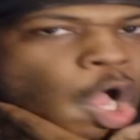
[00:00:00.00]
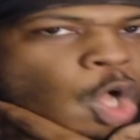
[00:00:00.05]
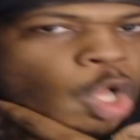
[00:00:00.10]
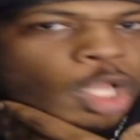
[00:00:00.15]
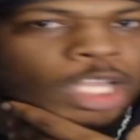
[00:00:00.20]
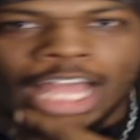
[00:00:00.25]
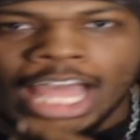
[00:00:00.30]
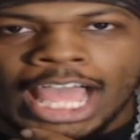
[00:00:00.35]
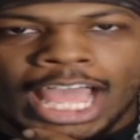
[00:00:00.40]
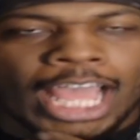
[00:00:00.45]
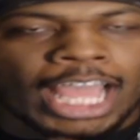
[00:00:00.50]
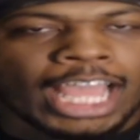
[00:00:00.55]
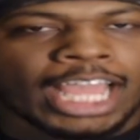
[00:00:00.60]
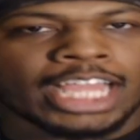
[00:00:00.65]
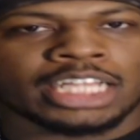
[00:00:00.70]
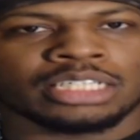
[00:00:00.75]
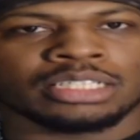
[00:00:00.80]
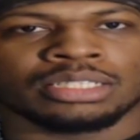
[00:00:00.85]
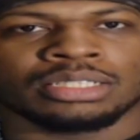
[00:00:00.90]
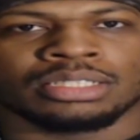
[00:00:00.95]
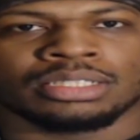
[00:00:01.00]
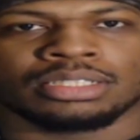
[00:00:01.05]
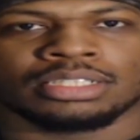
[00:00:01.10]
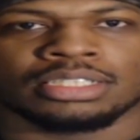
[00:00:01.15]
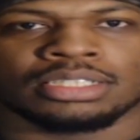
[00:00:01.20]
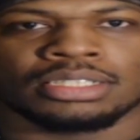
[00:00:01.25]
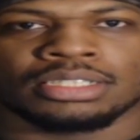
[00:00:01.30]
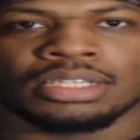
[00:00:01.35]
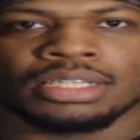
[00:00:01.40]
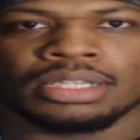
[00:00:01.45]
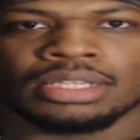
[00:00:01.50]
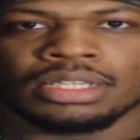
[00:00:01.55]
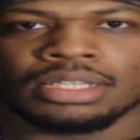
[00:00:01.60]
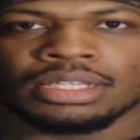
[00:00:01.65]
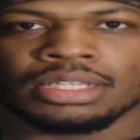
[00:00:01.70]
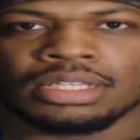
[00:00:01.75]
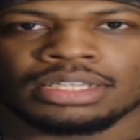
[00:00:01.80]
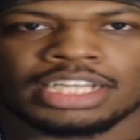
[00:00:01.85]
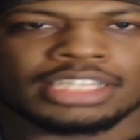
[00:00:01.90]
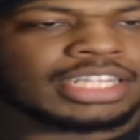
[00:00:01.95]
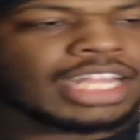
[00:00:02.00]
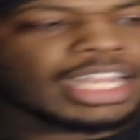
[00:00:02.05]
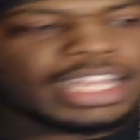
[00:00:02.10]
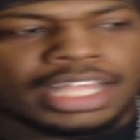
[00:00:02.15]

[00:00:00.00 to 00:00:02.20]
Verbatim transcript: lines, and cause like